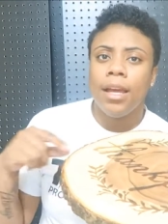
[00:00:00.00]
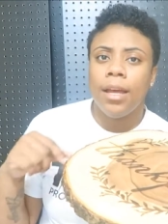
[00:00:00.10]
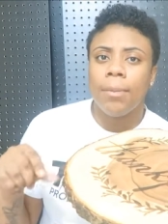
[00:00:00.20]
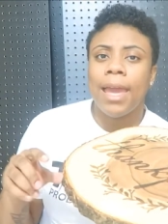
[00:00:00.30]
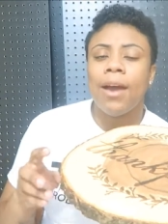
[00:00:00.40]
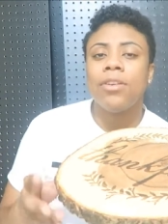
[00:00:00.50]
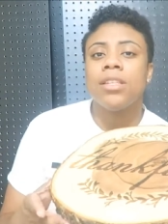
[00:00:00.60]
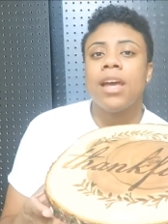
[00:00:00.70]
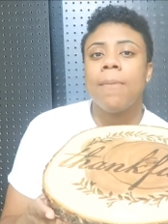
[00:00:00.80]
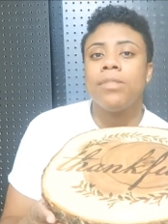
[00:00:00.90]
uh,
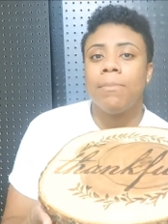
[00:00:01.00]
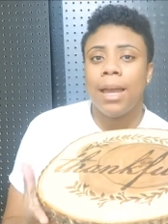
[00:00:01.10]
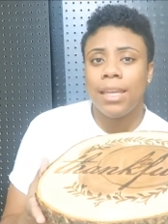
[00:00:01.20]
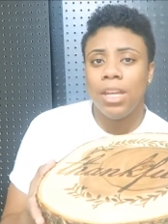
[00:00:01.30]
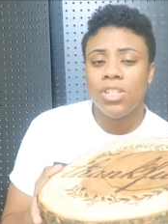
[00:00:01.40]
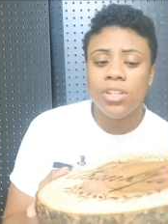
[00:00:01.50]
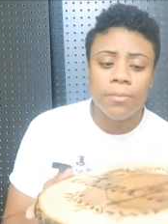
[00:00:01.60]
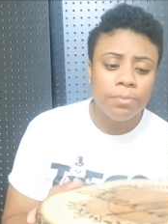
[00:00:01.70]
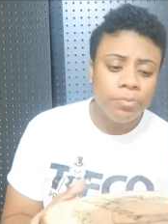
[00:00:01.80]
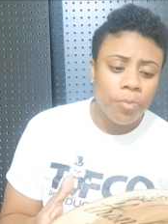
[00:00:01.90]
countertops in my
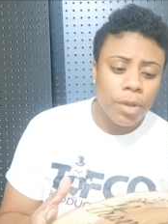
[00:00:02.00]
kitchen